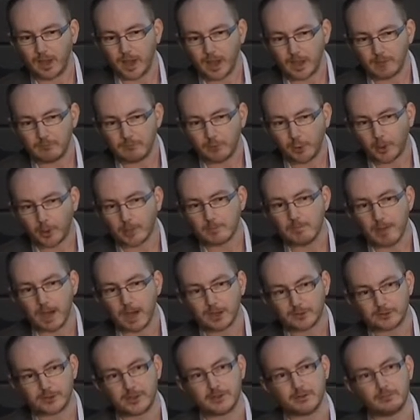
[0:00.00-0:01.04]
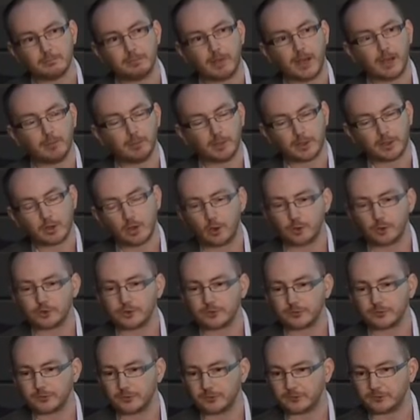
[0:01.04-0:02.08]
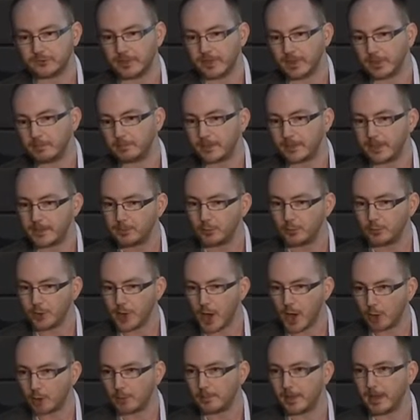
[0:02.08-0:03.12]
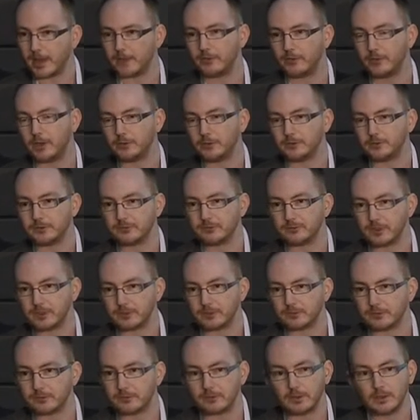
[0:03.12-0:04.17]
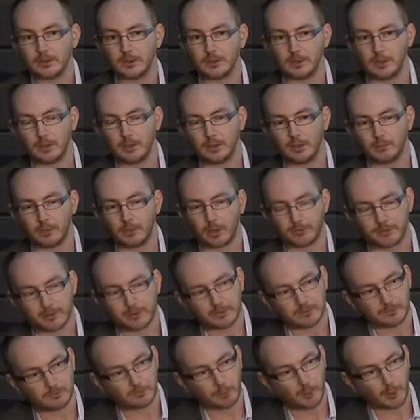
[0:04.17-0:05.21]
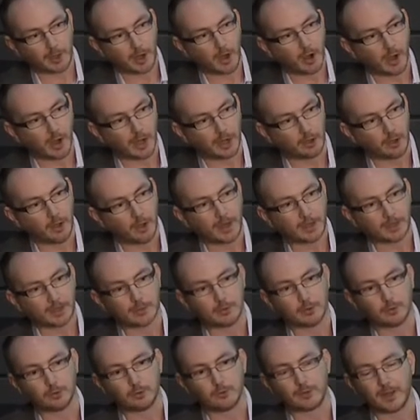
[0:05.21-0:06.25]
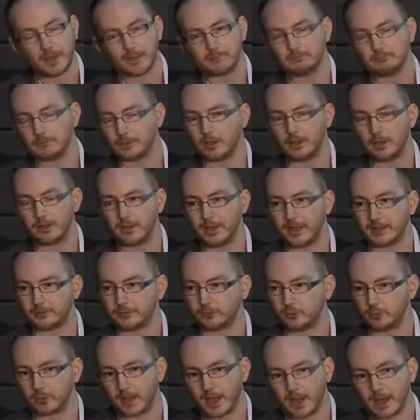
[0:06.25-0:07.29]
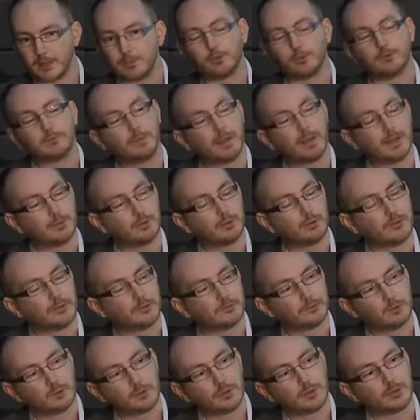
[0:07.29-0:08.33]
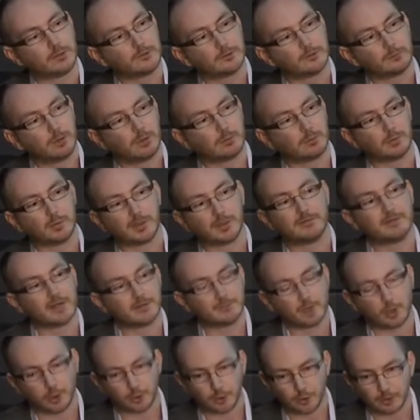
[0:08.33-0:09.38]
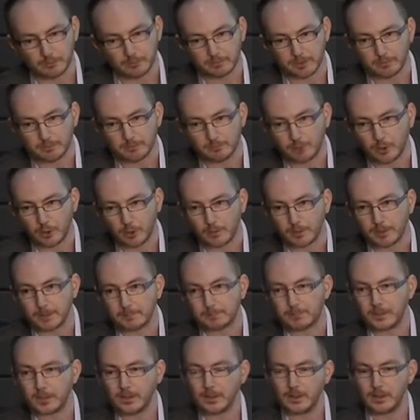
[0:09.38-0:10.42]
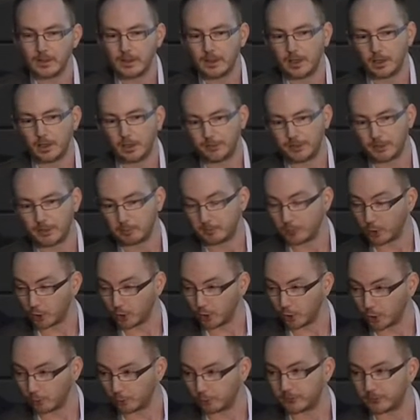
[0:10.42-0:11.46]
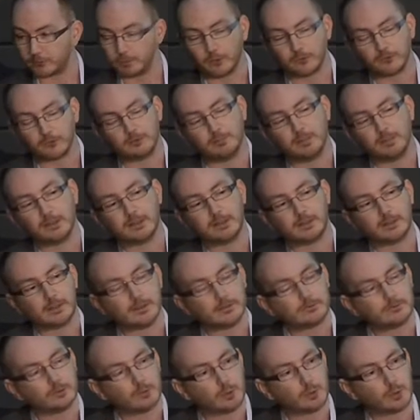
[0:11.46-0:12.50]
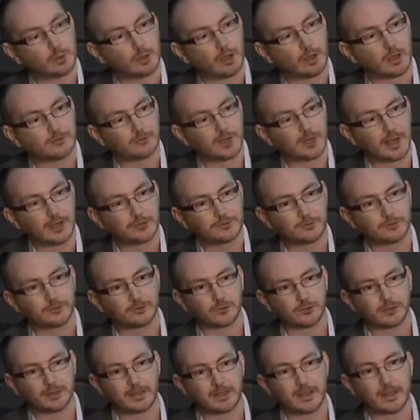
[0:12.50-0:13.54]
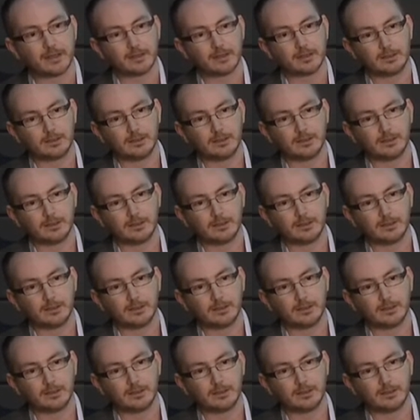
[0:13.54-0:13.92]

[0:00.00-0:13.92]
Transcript: are very much in public consciousness now. People know about those diseases. But I think there's a very high likelihood that, you know, the next door neighbour of the people in this audience probably have never heard of lymphoma. And I think we've got a lot of responsibility as an organisation to get